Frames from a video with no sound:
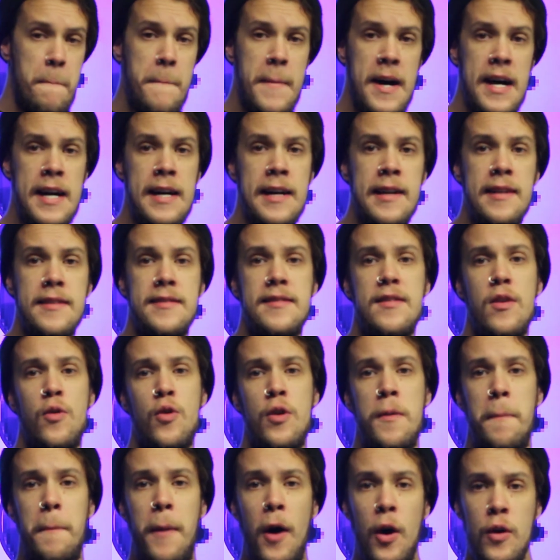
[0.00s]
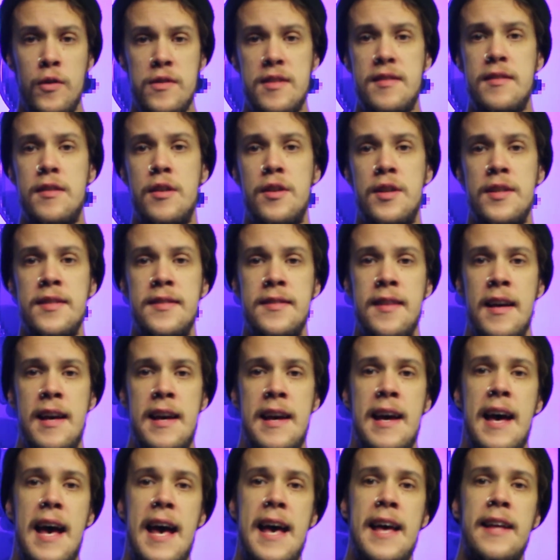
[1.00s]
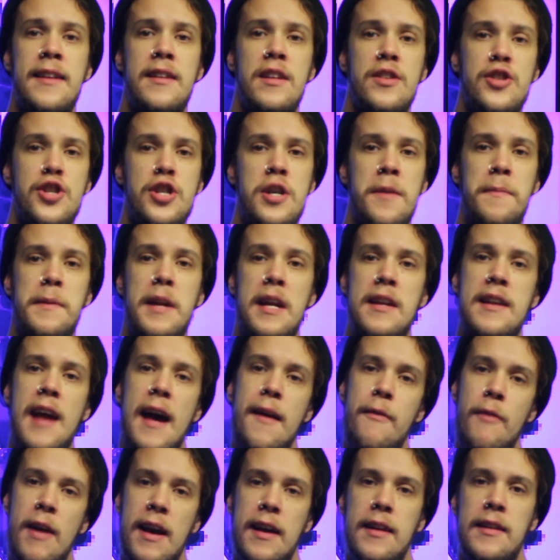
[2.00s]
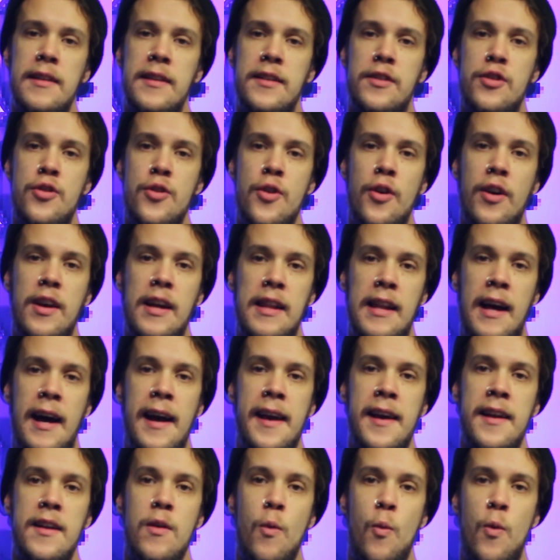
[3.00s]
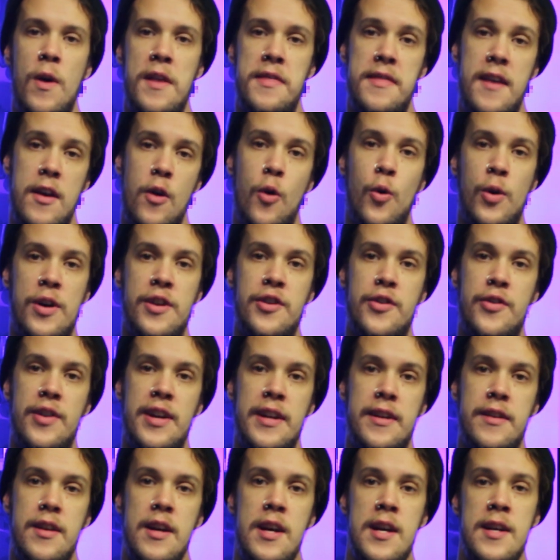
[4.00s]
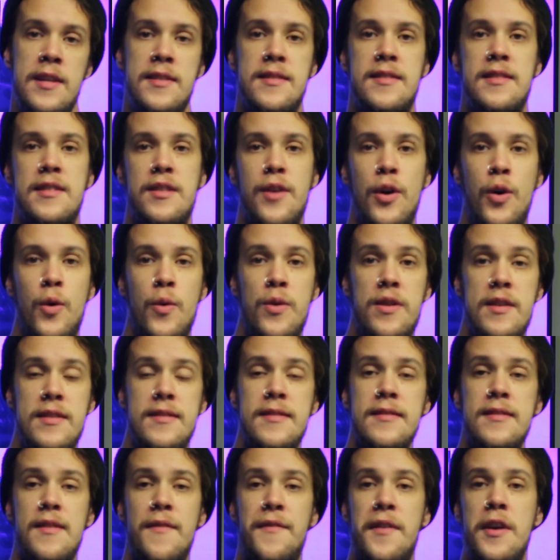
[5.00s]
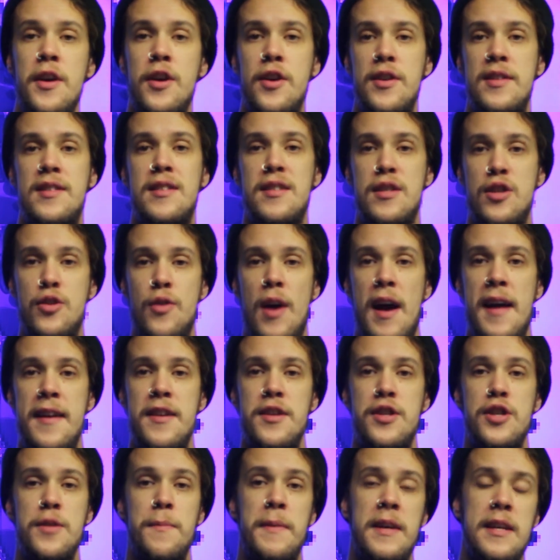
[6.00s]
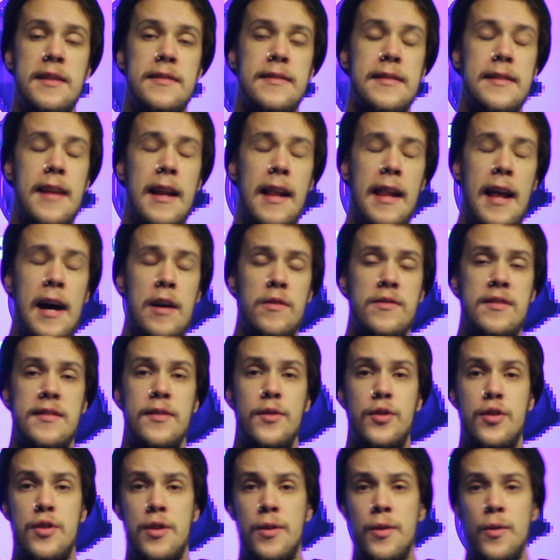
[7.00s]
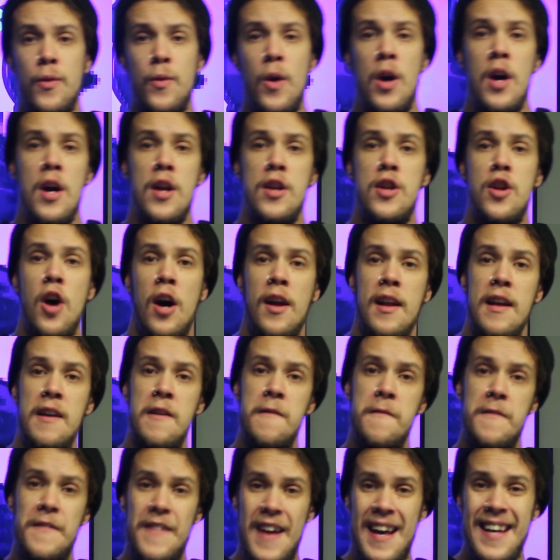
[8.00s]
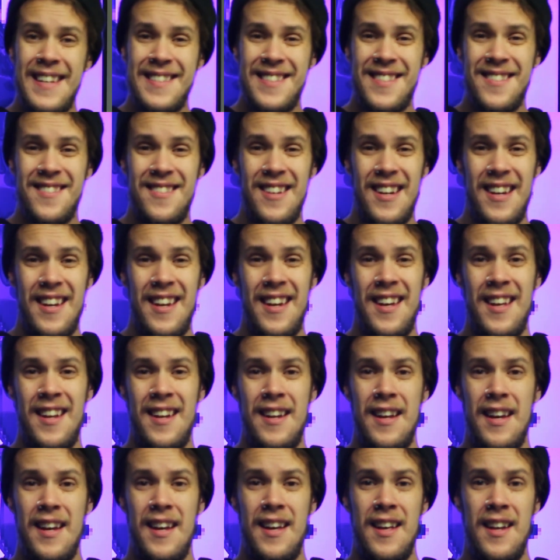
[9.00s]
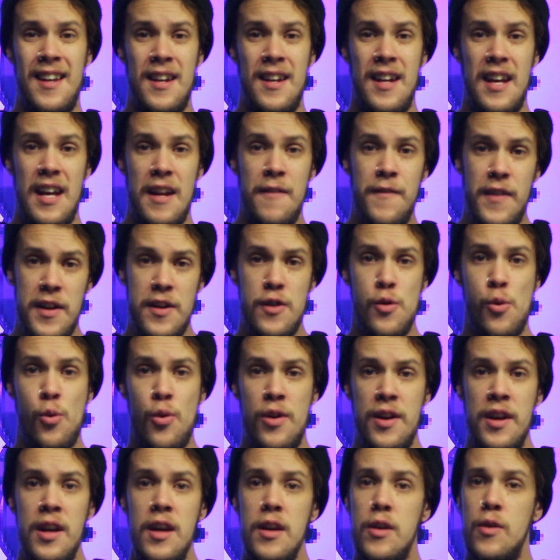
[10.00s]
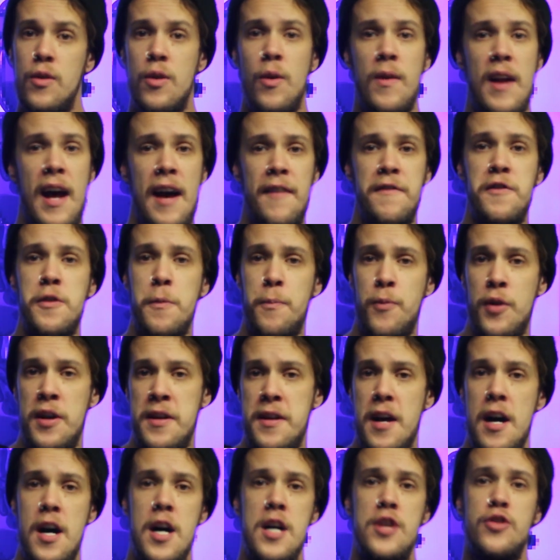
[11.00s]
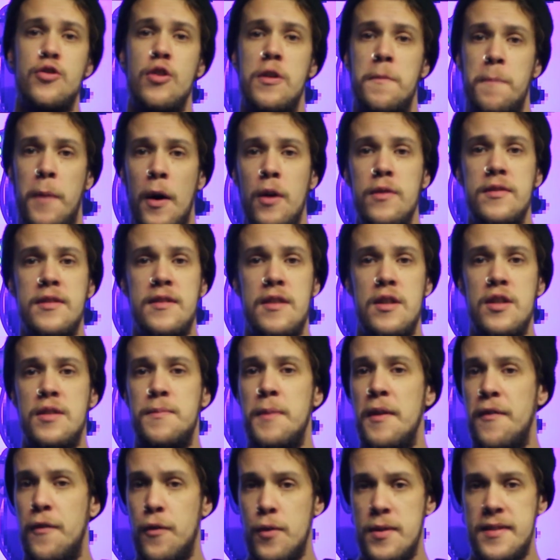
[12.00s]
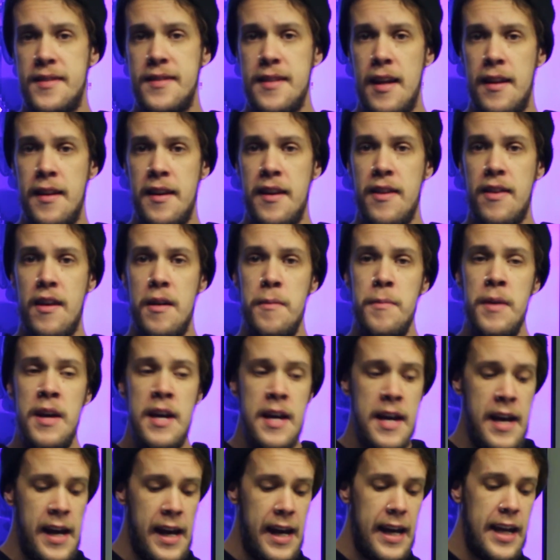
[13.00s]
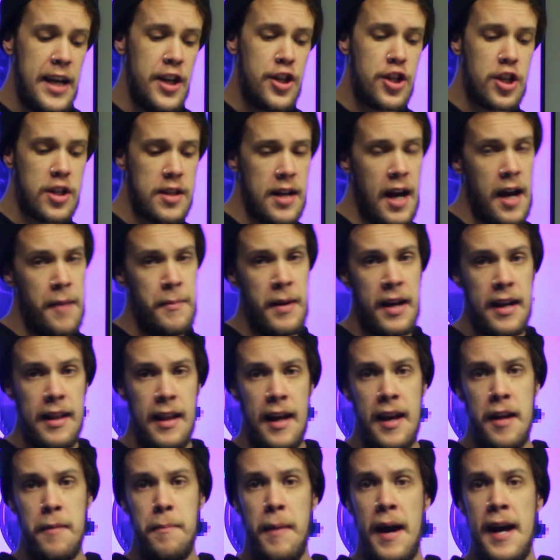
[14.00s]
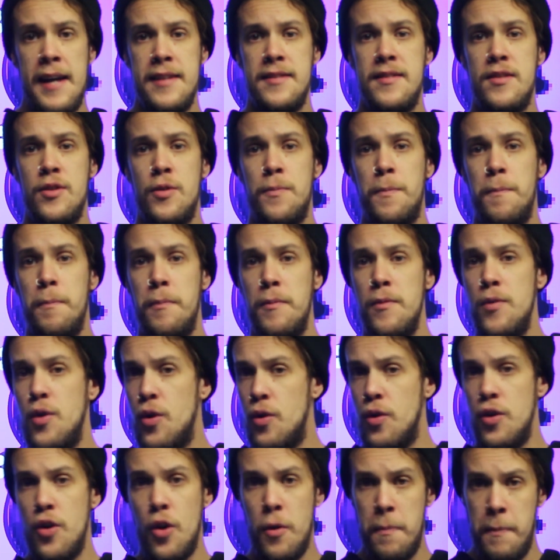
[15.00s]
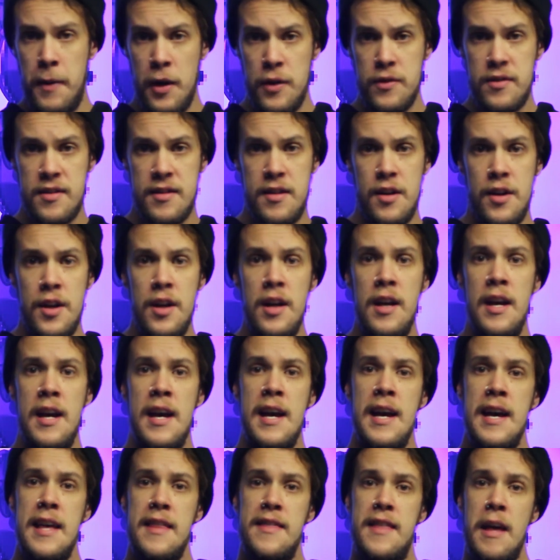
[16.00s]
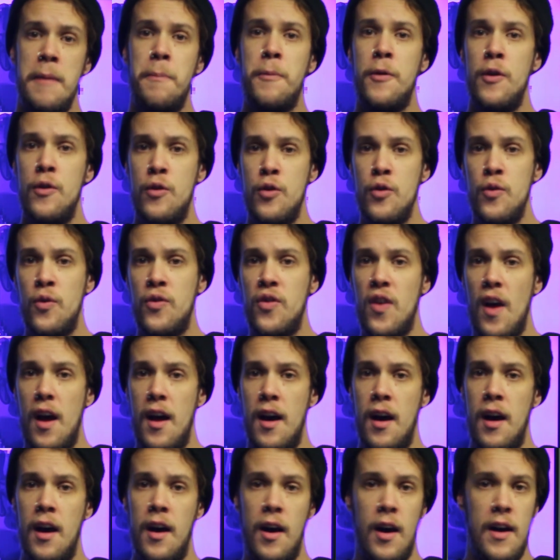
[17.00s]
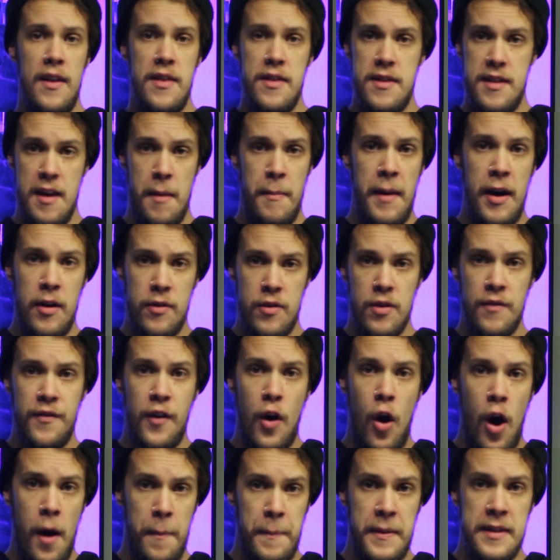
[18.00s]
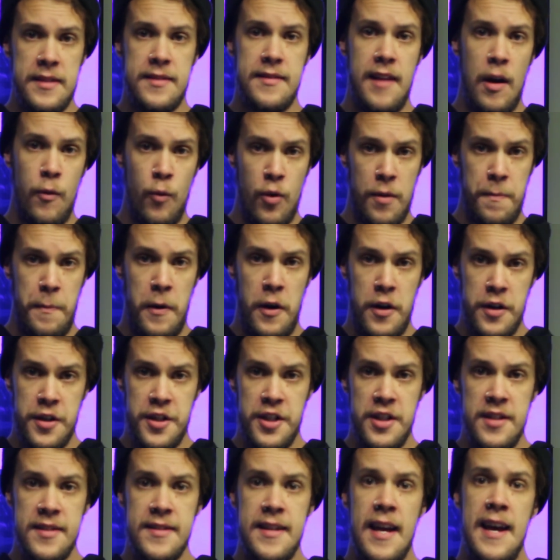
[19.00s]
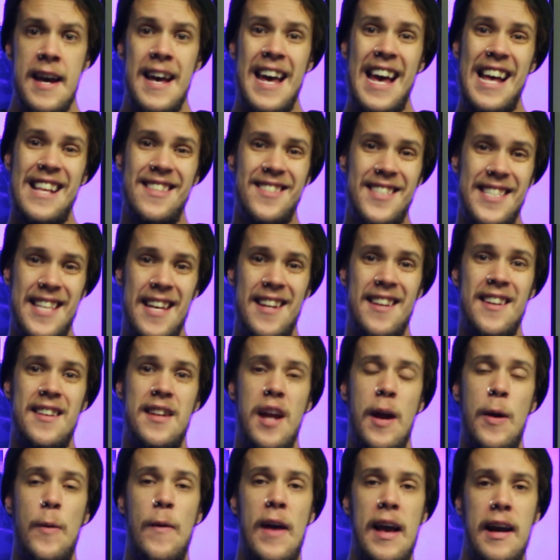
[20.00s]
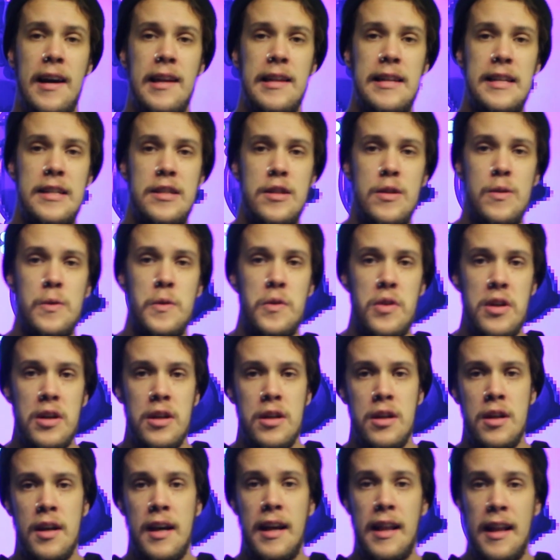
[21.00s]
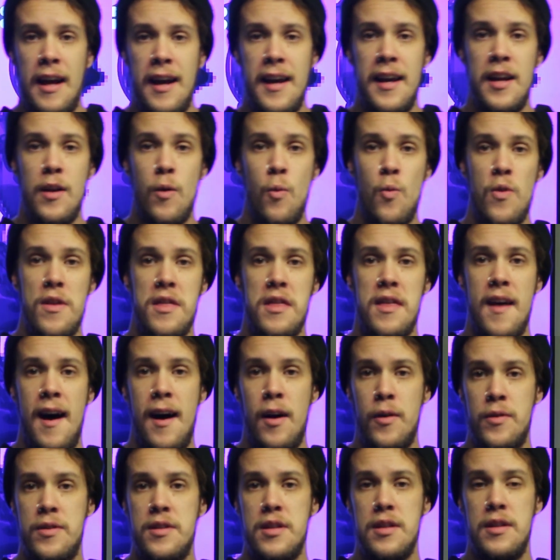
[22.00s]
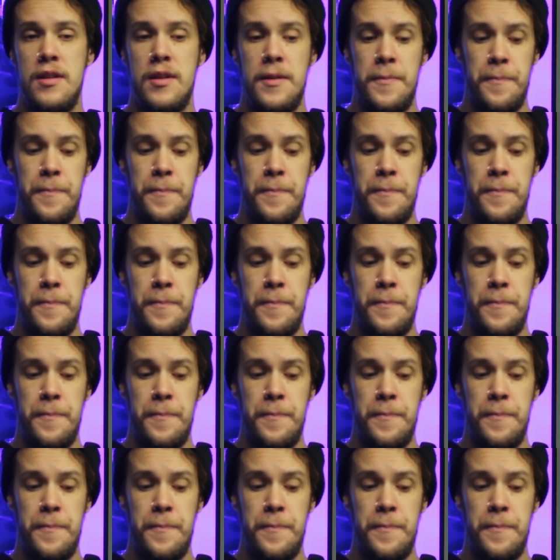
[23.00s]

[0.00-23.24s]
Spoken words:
mugs or posters and shipped directly to your client when they order it. So this is a very good strategy because it allows you to not invest in inventory. You don't have to print 100 posters before selling them. Each time the client buys your poster, they produce the amount of copies that were purchased and send it directly to the client without